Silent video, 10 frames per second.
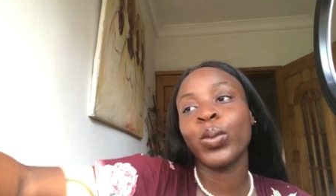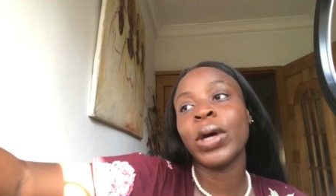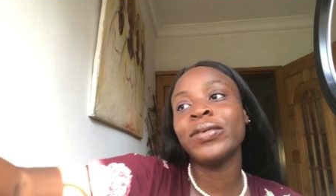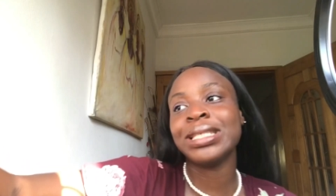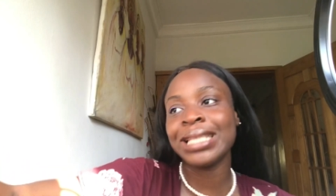
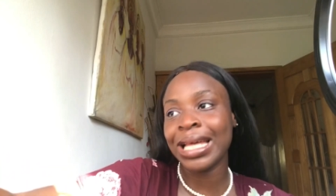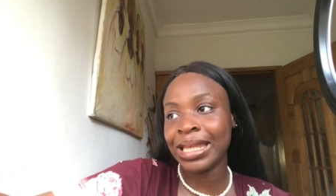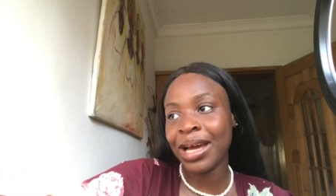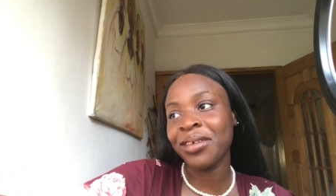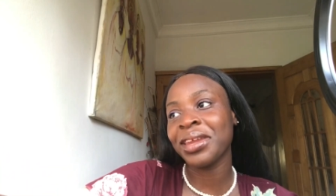When we sat
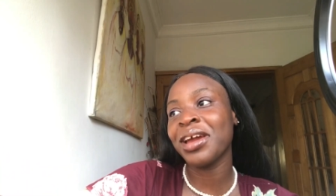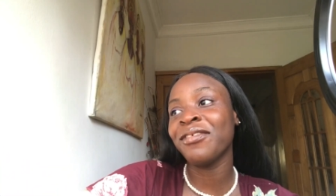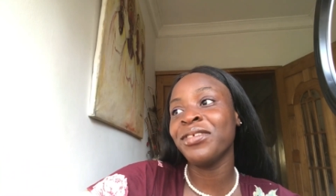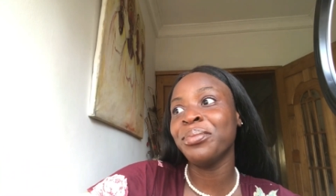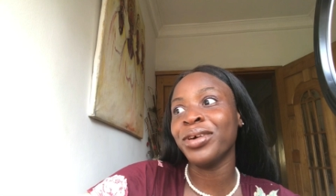down,
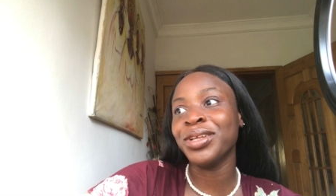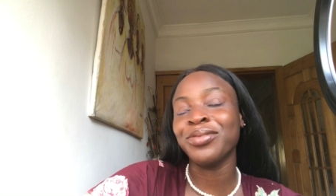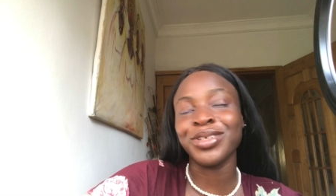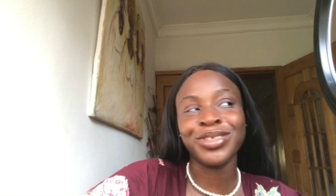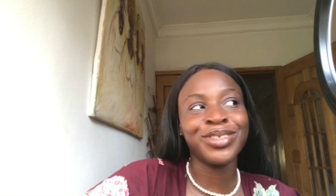everybody
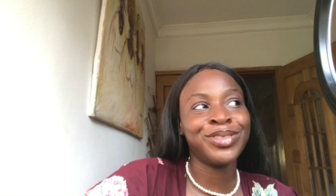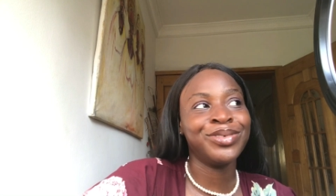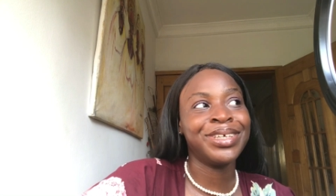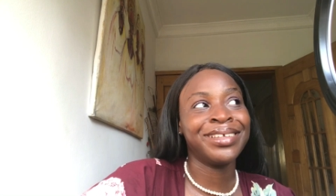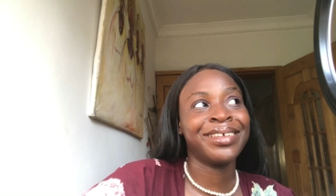was just
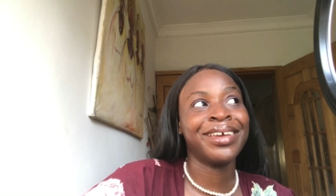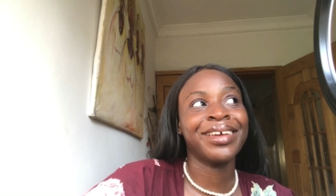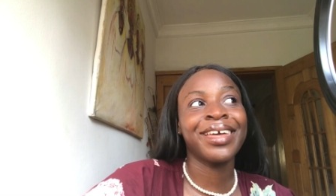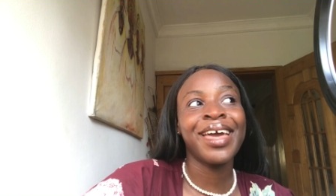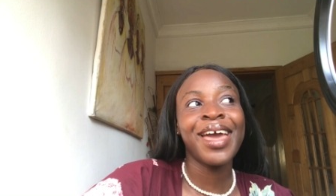looking
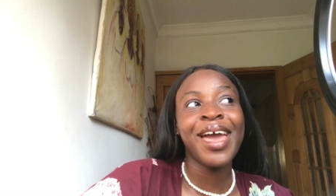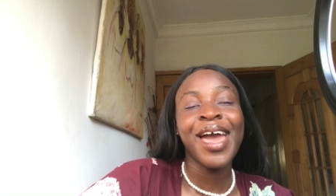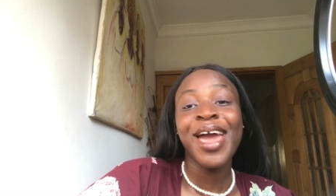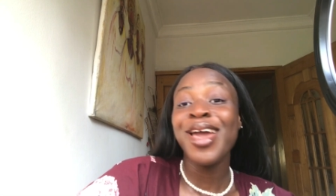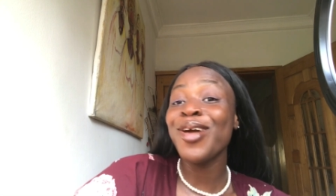like,
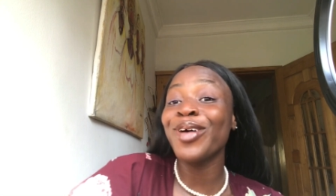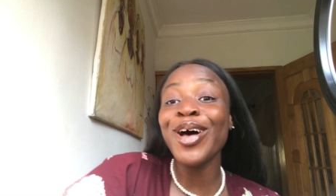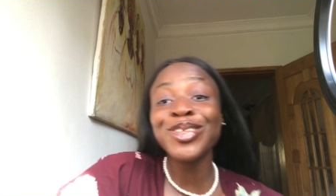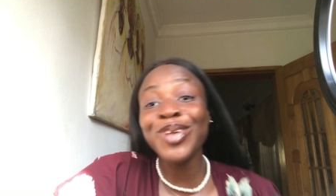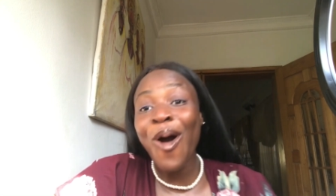it
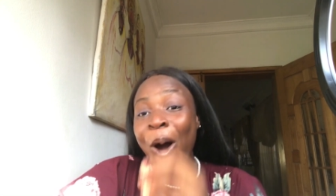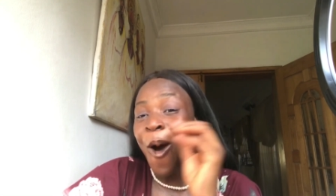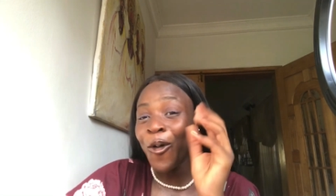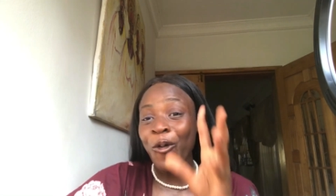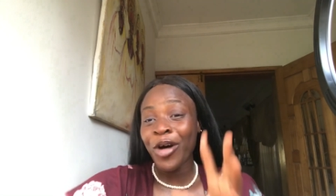was so
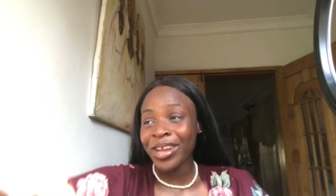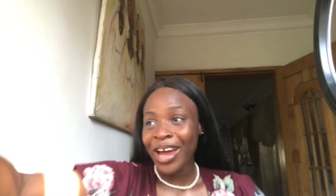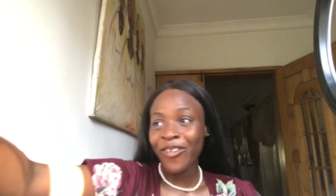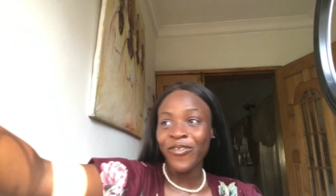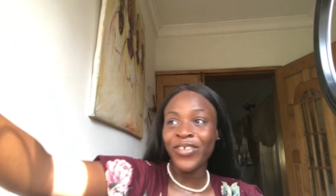awkward
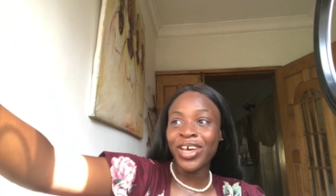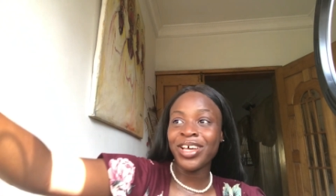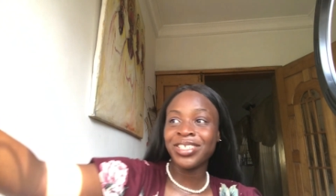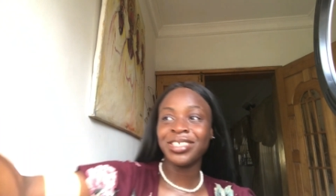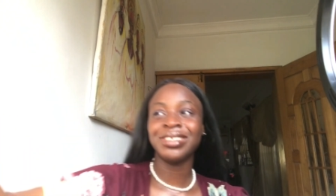at
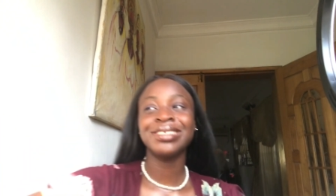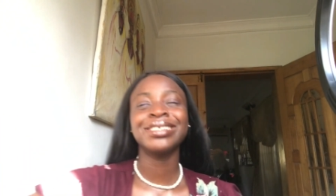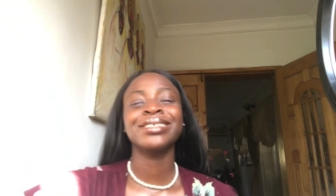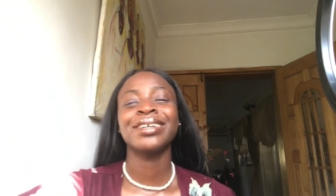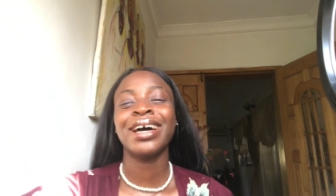first, and
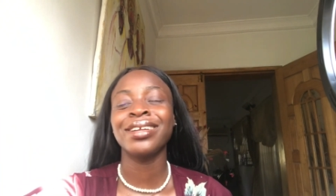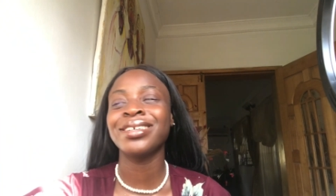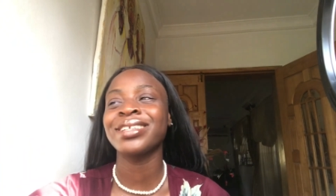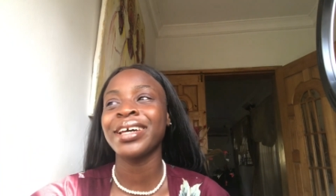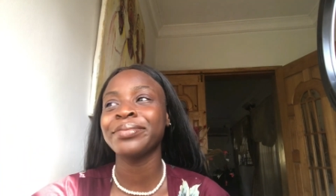I
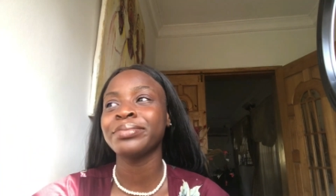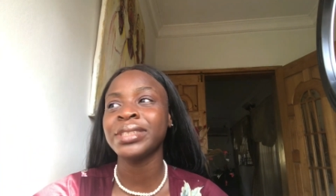was like,